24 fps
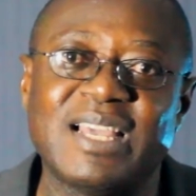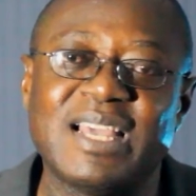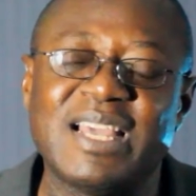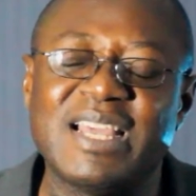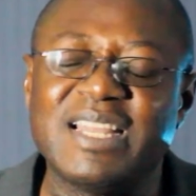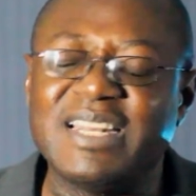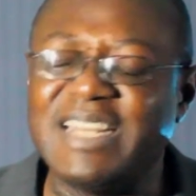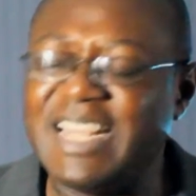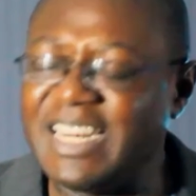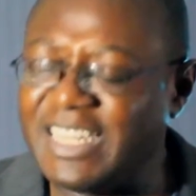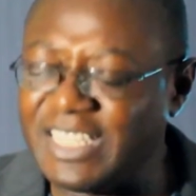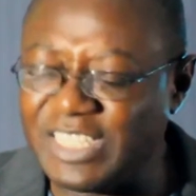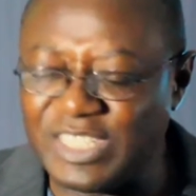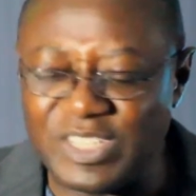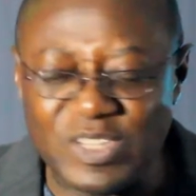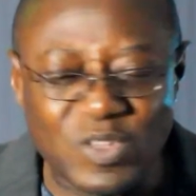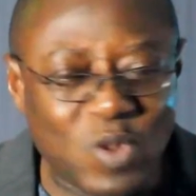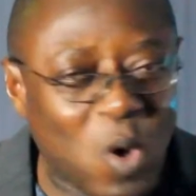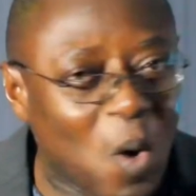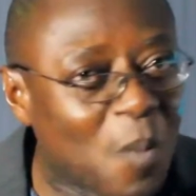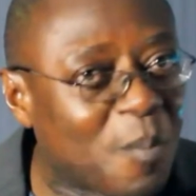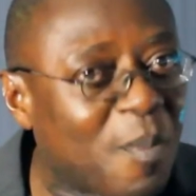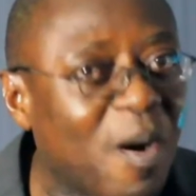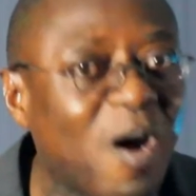There is
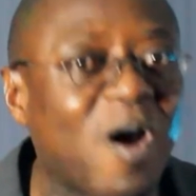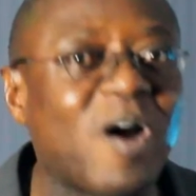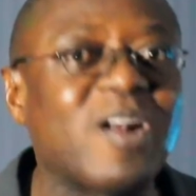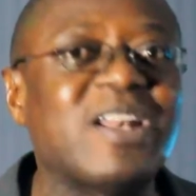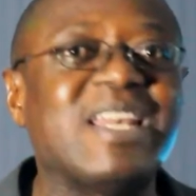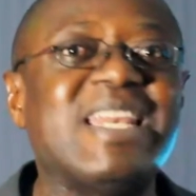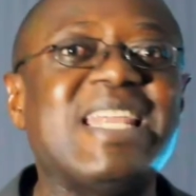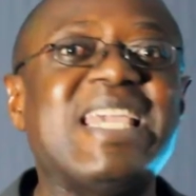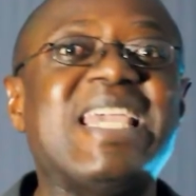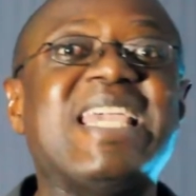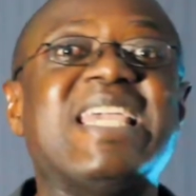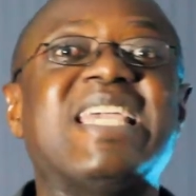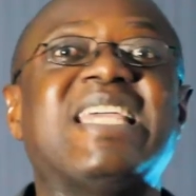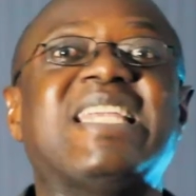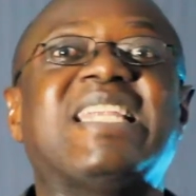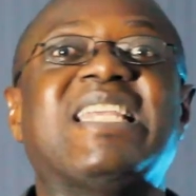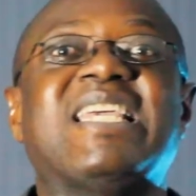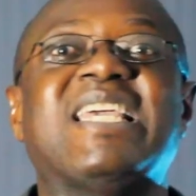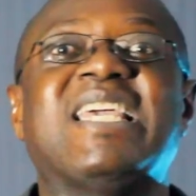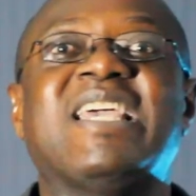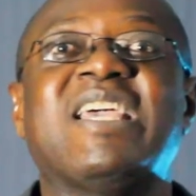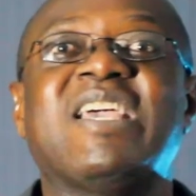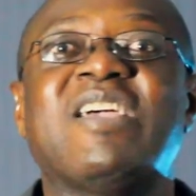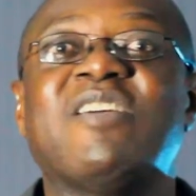no more need
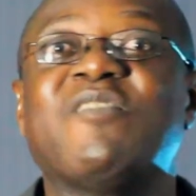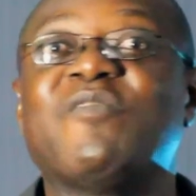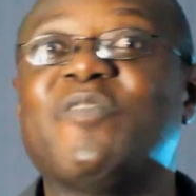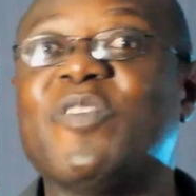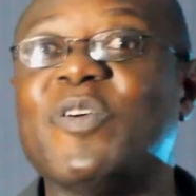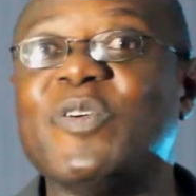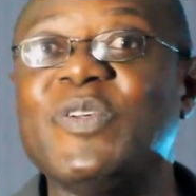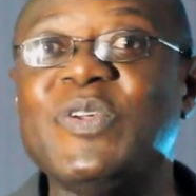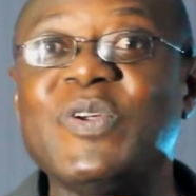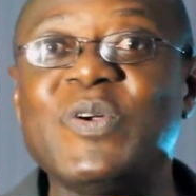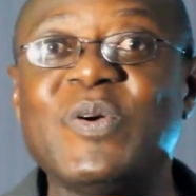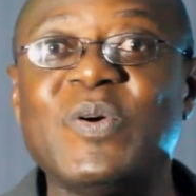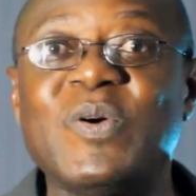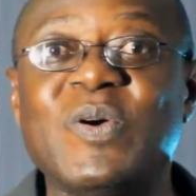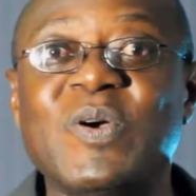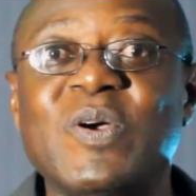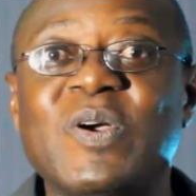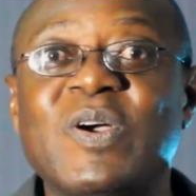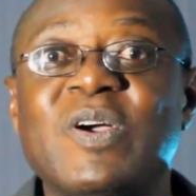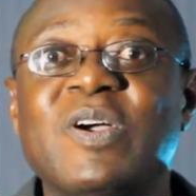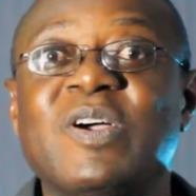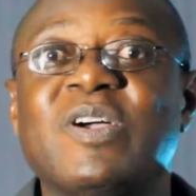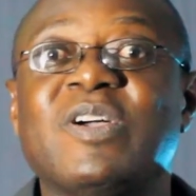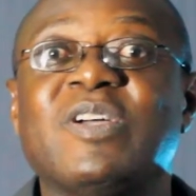for you
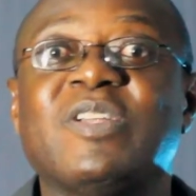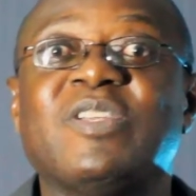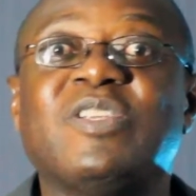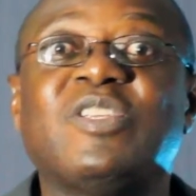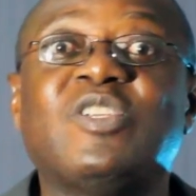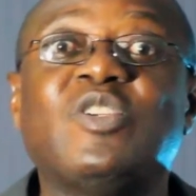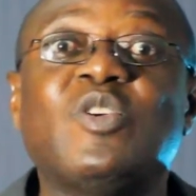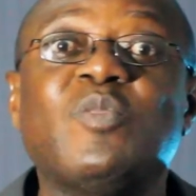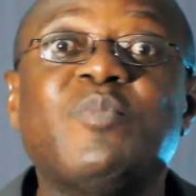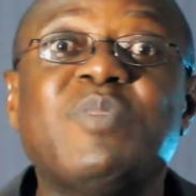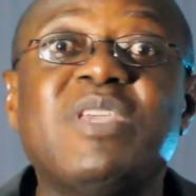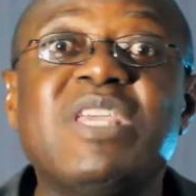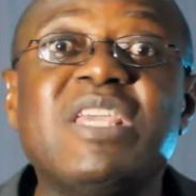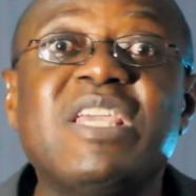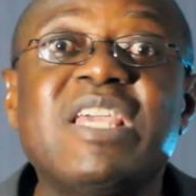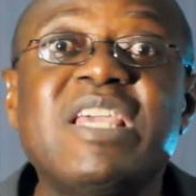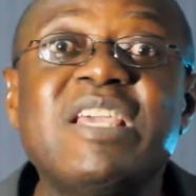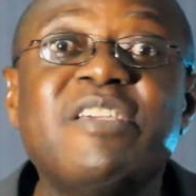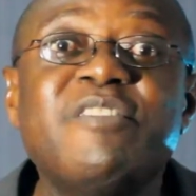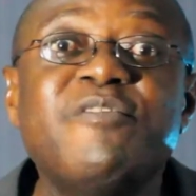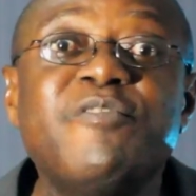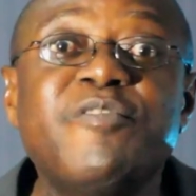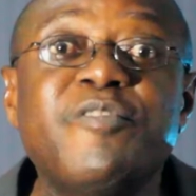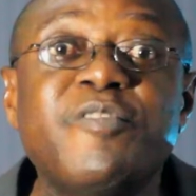to be
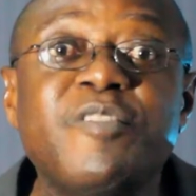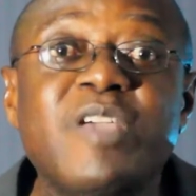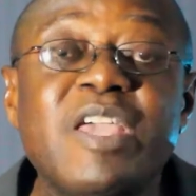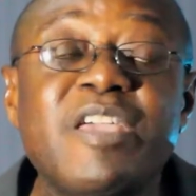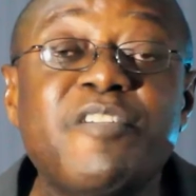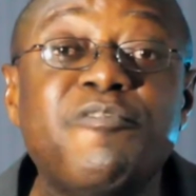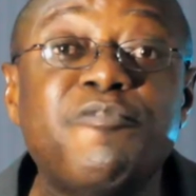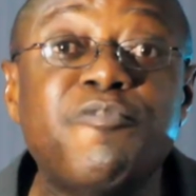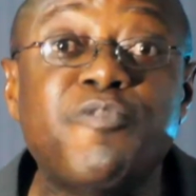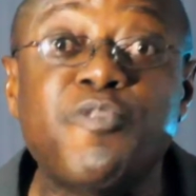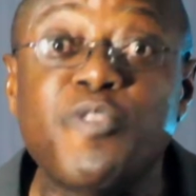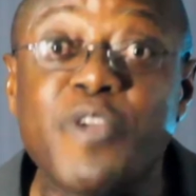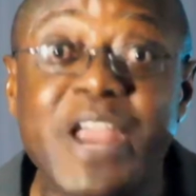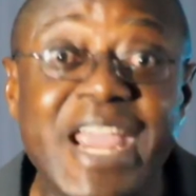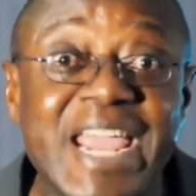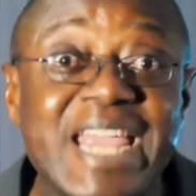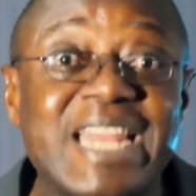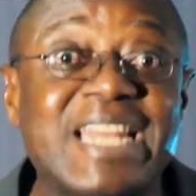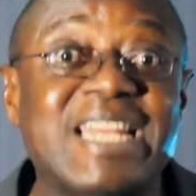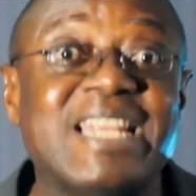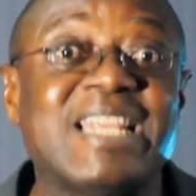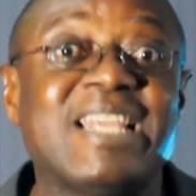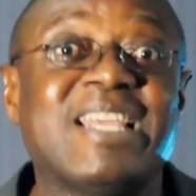afraid